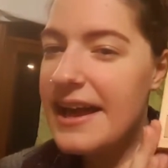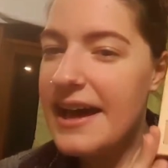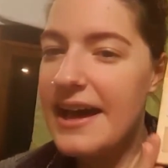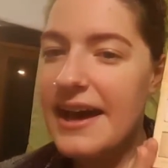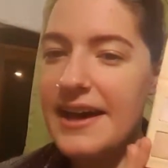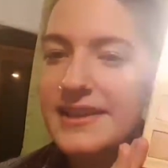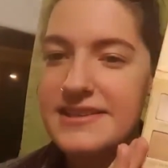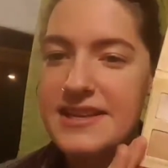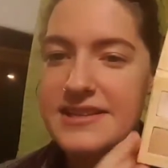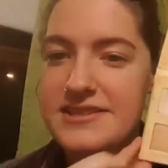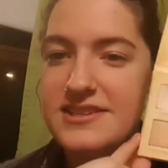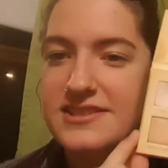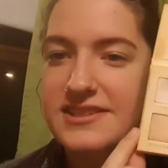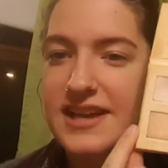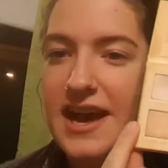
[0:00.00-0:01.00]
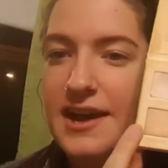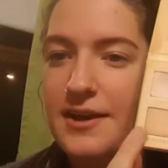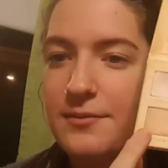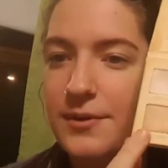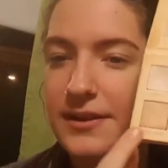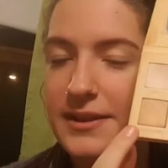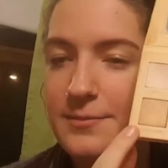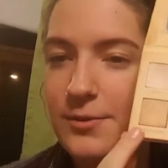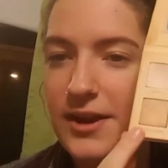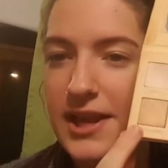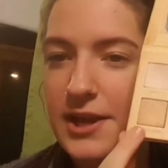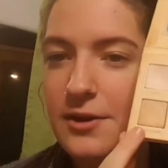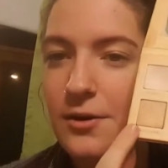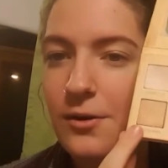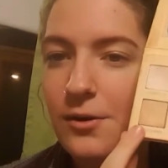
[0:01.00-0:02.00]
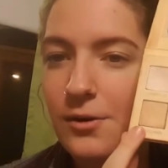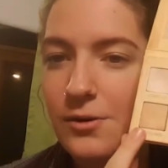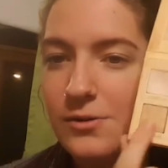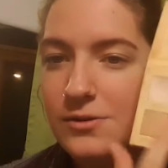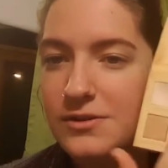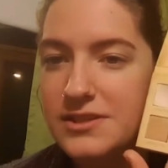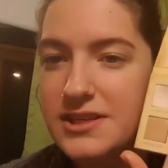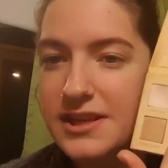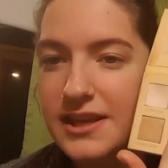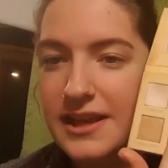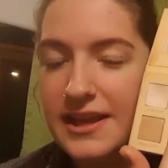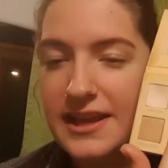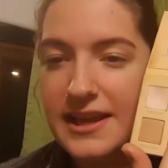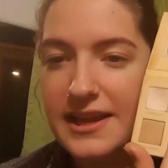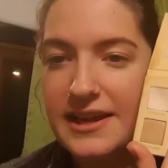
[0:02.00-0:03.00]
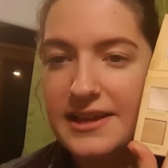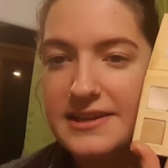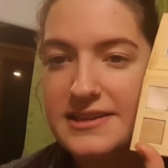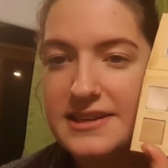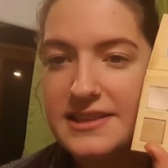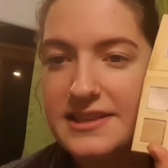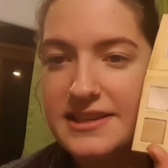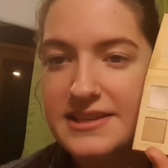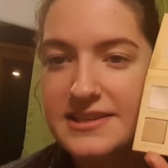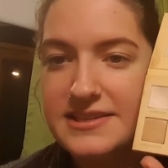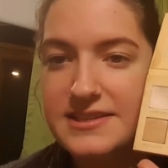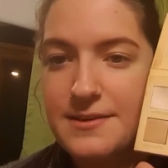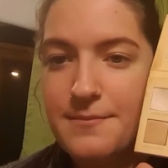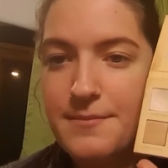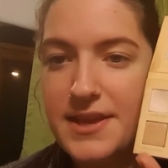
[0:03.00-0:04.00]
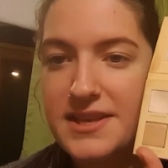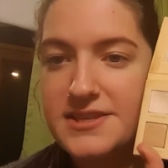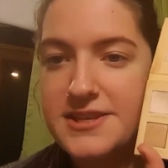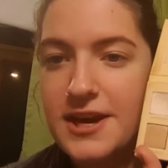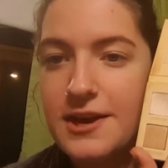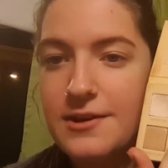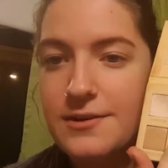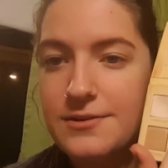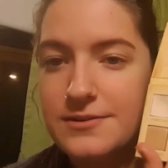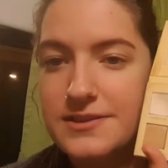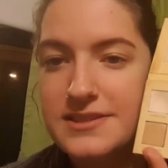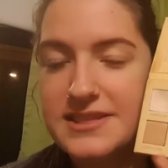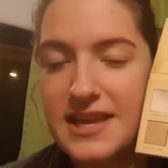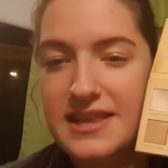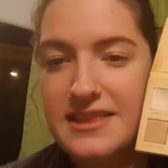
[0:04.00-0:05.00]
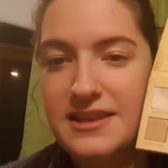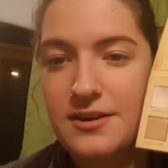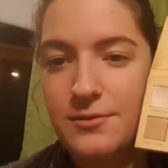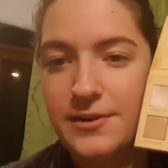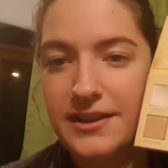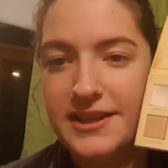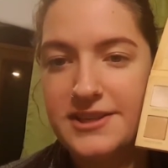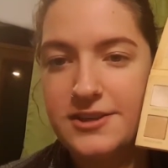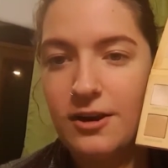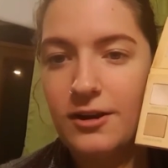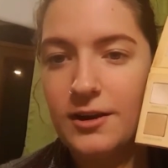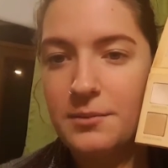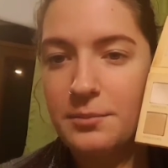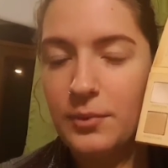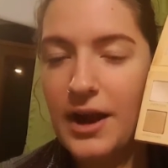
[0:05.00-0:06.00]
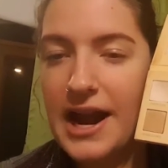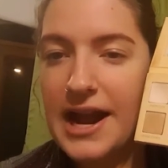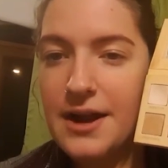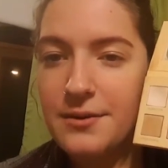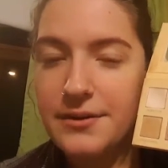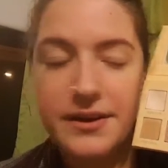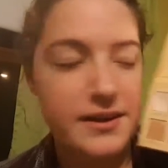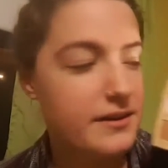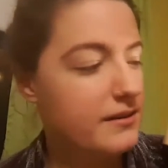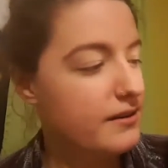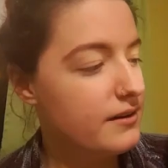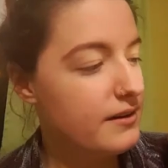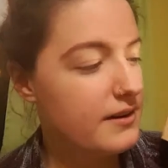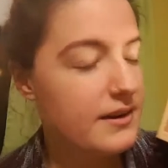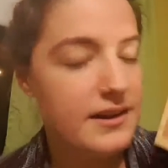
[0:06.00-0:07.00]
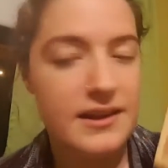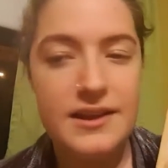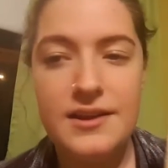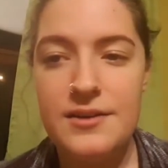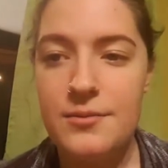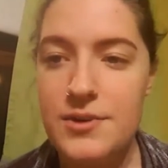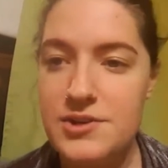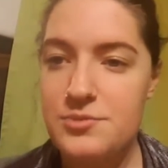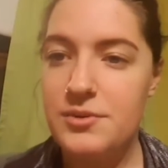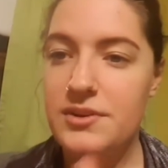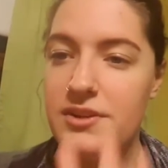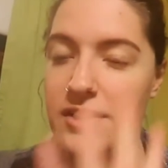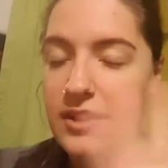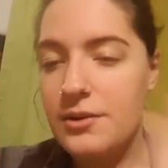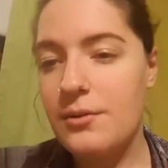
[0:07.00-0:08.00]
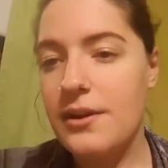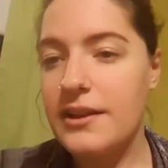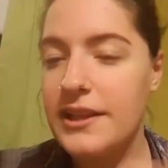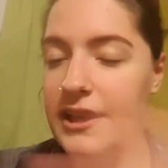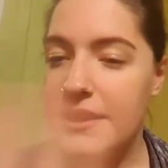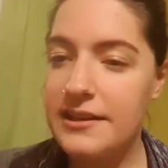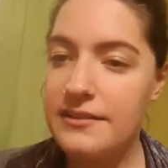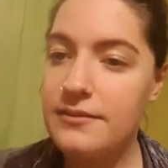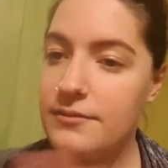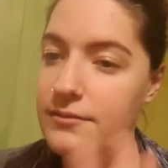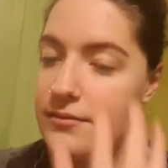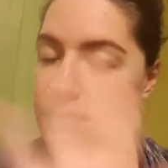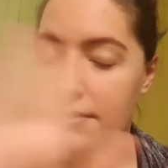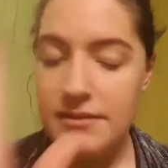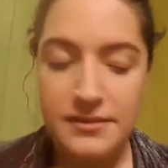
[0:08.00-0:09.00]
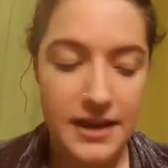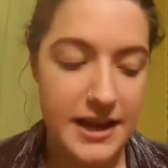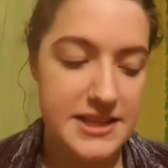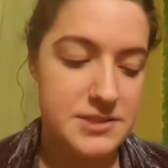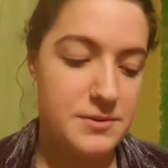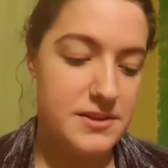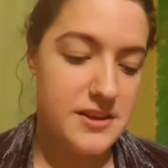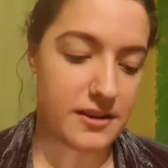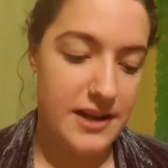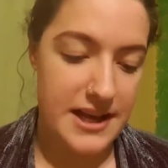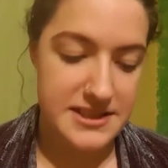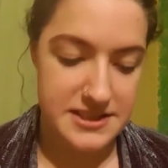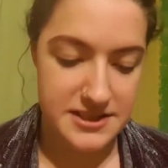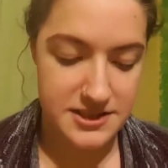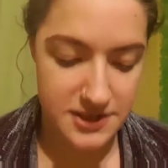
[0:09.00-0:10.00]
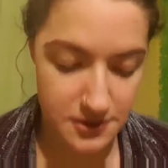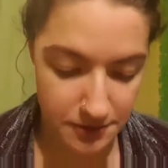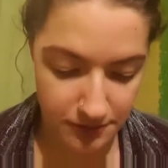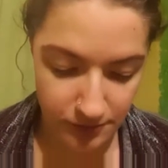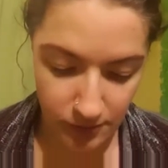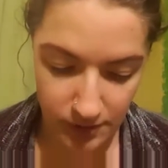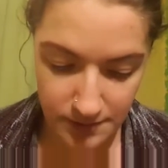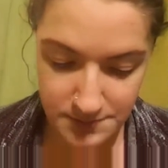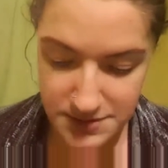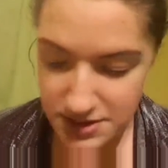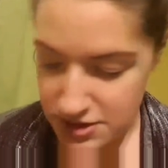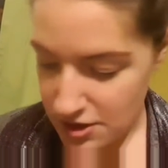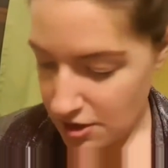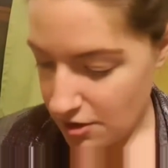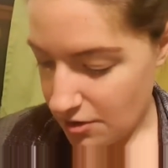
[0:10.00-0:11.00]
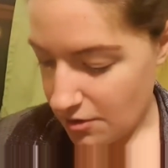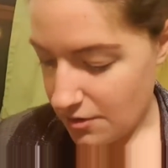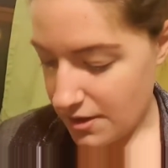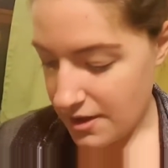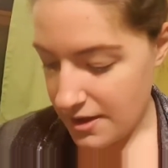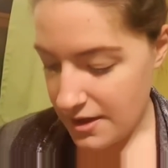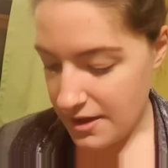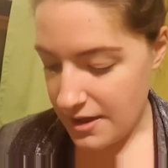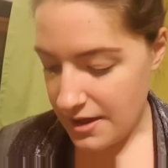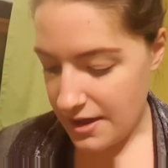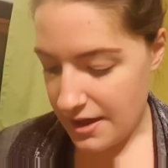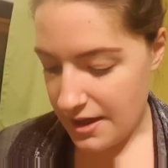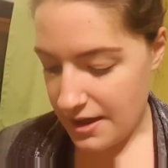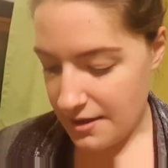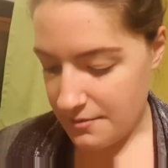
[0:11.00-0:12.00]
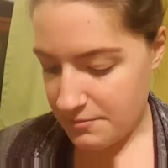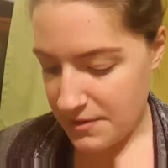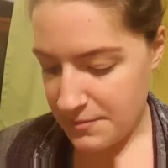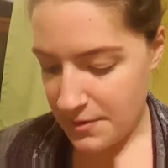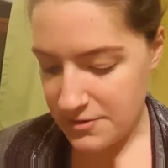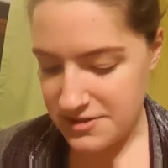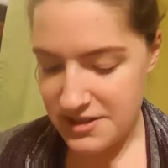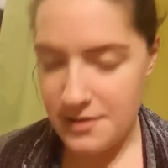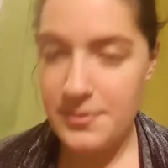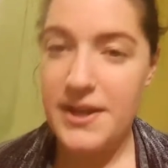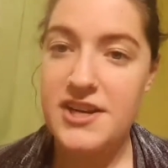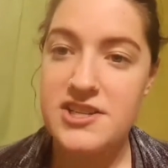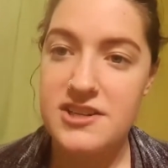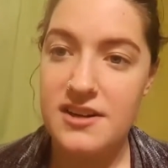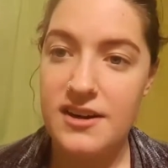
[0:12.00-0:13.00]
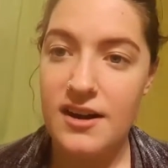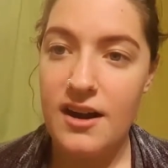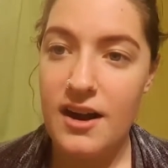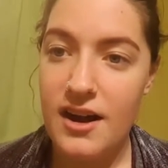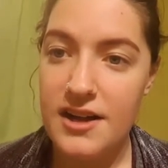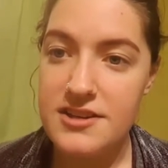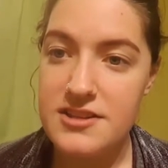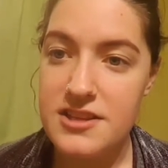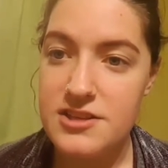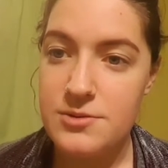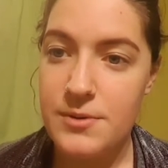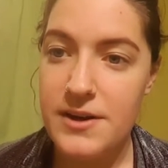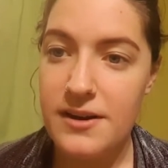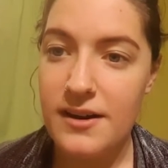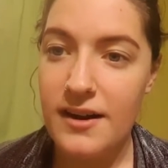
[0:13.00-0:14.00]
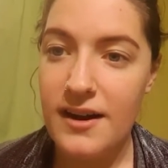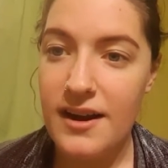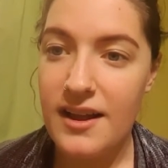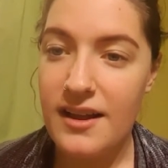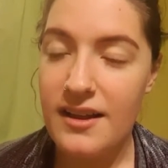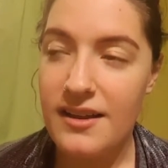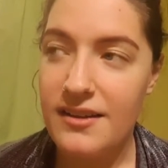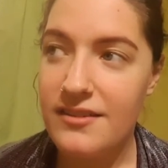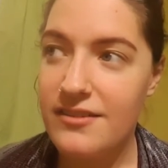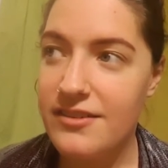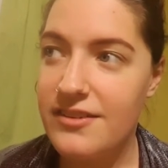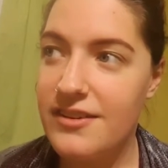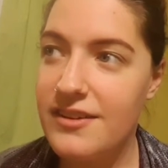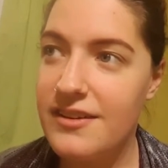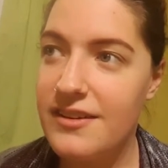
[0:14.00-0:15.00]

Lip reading: It's just got a really pretty gold and these mid-tones and then a really dark brown, which will look really nice with your guys' uniforms. So we posted a picture on the Twitter of